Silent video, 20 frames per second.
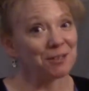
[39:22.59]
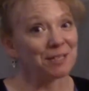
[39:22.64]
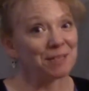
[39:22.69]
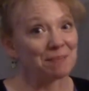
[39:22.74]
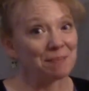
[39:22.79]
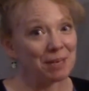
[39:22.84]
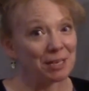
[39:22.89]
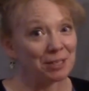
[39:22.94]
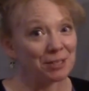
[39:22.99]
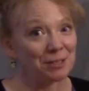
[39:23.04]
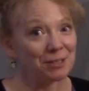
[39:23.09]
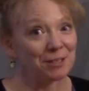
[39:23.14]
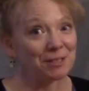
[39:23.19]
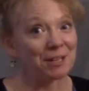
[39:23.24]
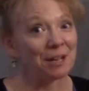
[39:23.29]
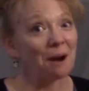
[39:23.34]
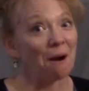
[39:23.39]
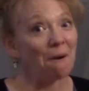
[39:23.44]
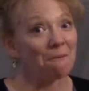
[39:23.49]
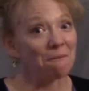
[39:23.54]
you some pictures
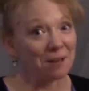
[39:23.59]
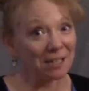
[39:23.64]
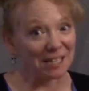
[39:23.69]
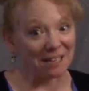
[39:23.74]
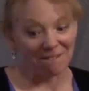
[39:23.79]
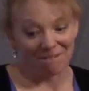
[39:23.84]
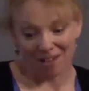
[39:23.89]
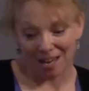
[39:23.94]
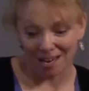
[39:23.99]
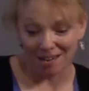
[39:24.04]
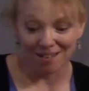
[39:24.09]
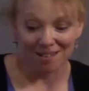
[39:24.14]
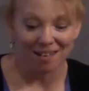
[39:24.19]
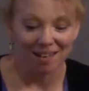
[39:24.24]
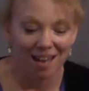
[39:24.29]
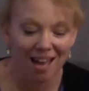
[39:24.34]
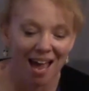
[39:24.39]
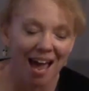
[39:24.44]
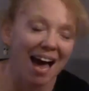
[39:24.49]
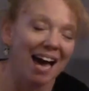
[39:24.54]
that are really fun.
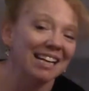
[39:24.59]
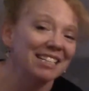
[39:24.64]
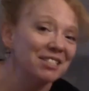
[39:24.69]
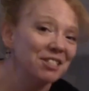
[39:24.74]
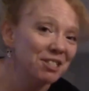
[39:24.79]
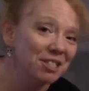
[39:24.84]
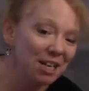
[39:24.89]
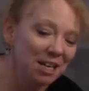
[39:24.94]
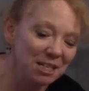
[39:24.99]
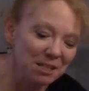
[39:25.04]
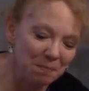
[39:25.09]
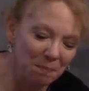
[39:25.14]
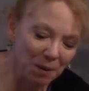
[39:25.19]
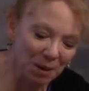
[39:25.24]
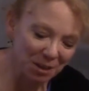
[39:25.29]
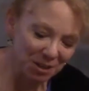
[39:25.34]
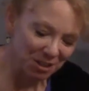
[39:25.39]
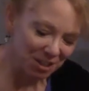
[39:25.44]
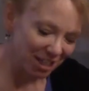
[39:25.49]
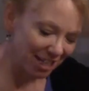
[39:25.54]
I just
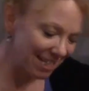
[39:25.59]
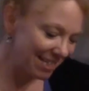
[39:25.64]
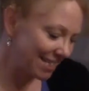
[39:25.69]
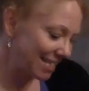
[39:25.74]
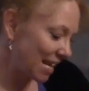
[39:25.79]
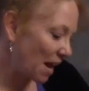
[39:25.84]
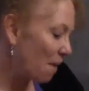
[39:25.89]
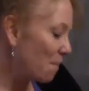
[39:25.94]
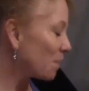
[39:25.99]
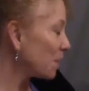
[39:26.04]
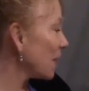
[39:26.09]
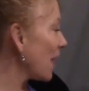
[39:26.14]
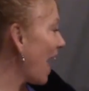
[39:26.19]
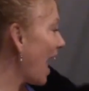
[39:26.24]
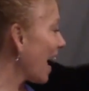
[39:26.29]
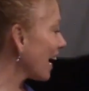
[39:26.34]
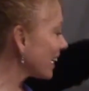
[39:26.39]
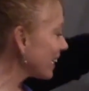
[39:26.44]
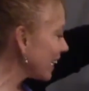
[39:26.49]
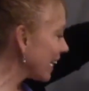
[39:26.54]
purchased a
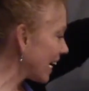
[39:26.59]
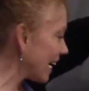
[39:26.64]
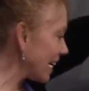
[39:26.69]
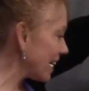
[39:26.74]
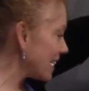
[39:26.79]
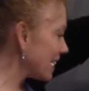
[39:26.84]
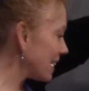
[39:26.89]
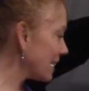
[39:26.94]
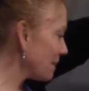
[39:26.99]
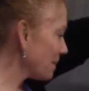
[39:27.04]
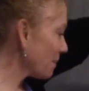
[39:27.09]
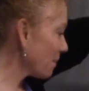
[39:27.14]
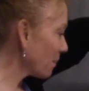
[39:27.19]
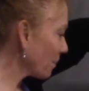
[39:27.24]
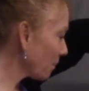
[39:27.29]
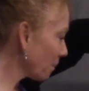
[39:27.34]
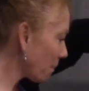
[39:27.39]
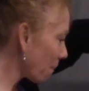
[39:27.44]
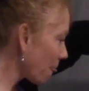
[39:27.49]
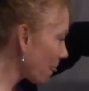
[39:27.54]
black light.
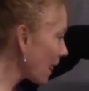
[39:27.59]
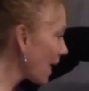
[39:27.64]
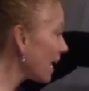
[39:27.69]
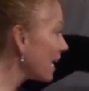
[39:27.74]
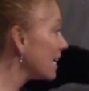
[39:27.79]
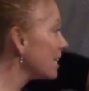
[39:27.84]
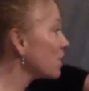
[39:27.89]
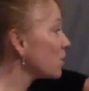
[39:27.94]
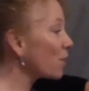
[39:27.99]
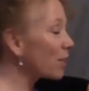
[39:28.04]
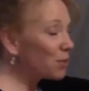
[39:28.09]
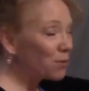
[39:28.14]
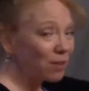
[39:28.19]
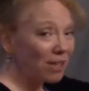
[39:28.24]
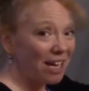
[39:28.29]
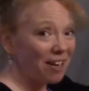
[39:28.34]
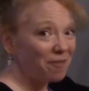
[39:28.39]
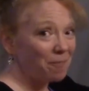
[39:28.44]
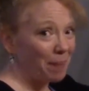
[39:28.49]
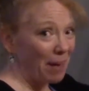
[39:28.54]
So I do a
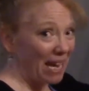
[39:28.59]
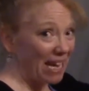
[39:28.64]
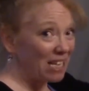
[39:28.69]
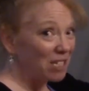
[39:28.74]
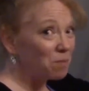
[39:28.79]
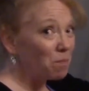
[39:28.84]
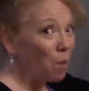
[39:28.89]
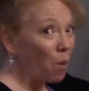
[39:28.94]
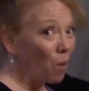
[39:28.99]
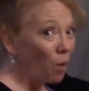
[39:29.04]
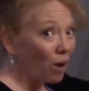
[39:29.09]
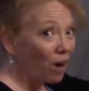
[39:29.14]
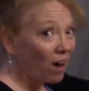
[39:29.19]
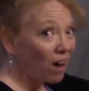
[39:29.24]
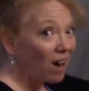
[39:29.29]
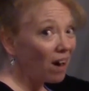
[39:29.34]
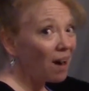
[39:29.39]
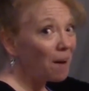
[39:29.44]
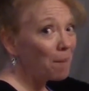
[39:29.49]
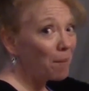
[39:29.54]
lot of paint
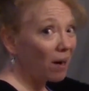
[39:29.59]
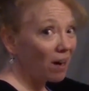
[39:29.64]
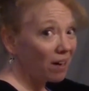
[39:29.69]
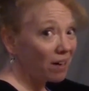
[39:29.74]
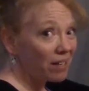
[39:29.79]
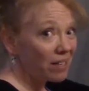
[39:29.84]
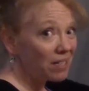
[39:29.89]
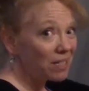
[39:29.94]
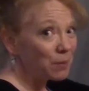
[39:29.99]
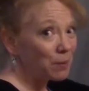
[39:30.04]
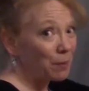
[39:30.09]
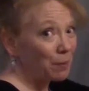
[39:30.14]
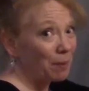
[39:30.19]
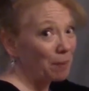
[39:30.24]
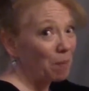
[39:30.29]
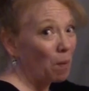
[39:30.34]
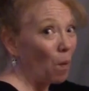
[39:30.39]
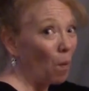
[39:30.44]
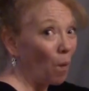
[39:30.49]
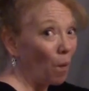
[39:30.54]
pour parties where we
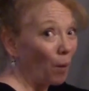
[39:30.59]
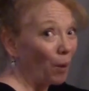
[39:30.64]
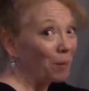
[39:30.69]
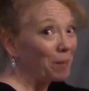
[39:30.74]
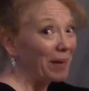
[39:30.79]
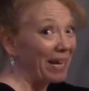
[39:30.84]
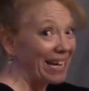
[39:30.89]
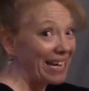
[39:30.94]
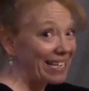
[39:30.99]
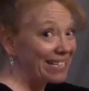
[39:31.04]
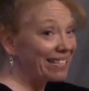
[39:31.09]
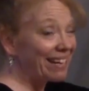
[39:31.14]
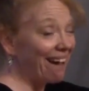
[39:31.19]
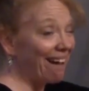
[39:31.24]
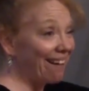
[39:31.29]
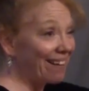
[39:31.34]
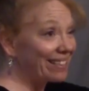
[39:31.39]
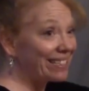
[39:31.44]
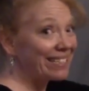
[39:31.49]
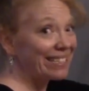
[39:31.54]
pour paint
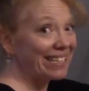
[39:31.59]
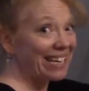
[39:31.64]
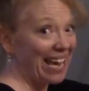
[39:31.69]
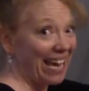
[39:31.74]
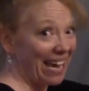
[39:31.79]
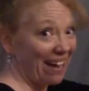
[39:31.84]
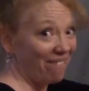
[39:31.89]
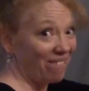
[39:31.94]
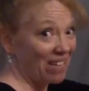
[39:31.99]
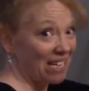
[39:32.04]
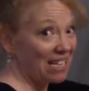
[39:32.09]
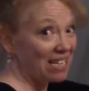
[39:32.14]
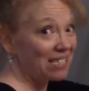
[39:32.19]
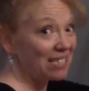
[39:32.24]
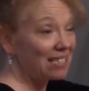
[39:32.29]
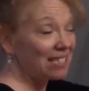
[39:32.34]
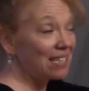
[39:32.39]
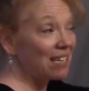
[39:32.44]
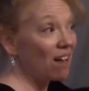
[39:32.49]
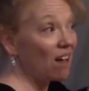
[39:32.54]
onto
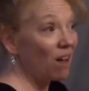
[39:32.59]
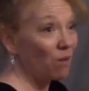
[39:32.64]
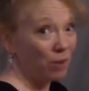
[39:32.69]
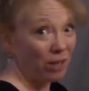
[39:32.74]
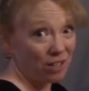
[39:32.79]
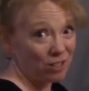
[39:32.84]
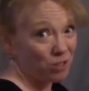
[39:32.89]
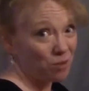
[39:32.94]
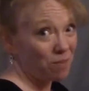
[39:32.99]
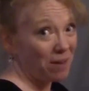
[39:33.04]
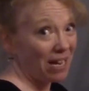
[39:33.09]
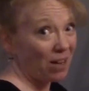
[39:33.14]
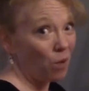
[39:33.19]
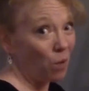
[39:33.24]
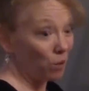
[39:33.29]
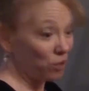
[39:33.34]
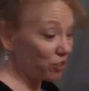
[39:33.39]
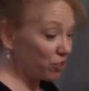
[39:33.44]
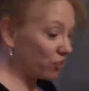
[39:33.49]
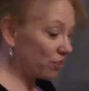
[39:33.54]
canvas. We also make
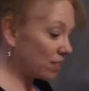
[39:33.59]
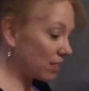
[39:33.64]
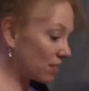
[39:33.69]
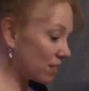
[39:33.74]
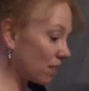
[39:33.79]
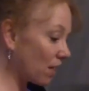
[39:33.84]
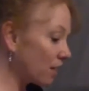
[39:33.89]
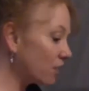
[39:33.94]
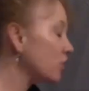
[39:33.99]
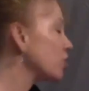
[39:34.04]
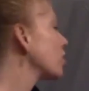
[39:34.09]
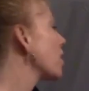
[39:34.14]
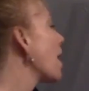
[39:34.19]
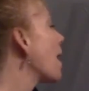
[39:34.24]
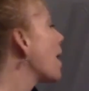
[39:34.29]
posters and such.